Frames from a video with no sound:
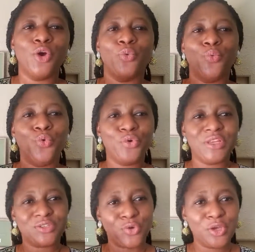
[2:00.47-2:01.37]
who
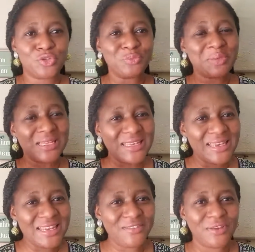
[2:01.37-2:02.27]
is going to be
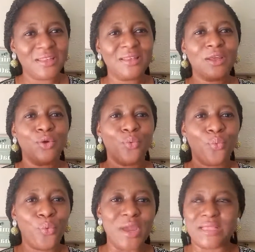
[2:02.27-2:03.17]
living
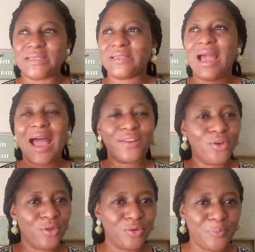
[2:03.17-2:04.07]
with
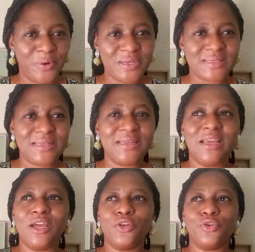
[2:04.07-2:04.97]
another
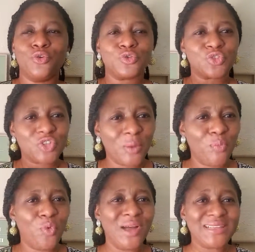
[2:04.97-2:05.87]
person,
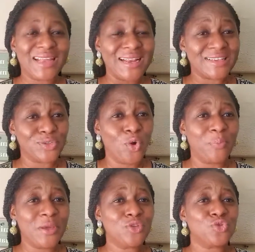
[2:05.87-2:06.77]
someone that is
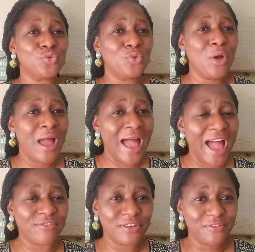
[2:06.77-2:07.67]
hoping to
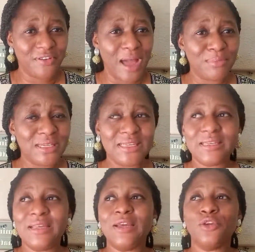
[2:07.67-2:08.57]
have a
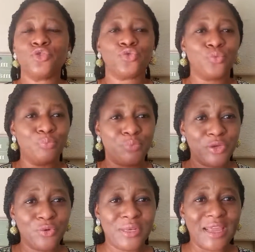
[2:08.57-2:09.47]
family, to
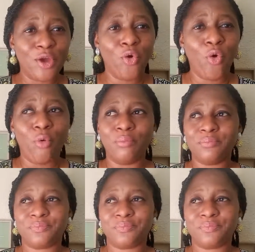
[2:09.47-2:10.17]
build a home